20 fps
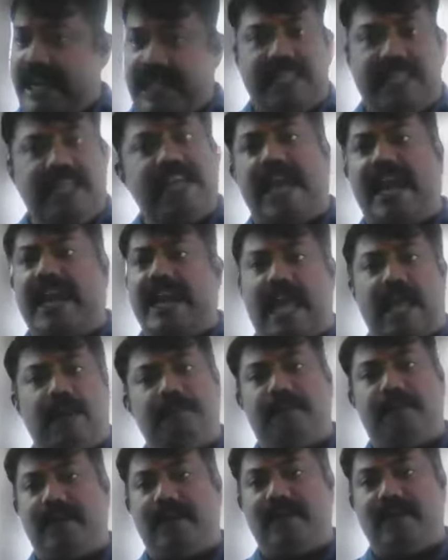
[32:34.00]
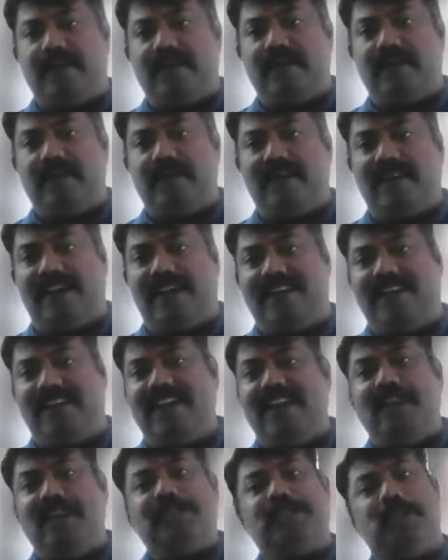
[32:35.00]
Anything can happen, right?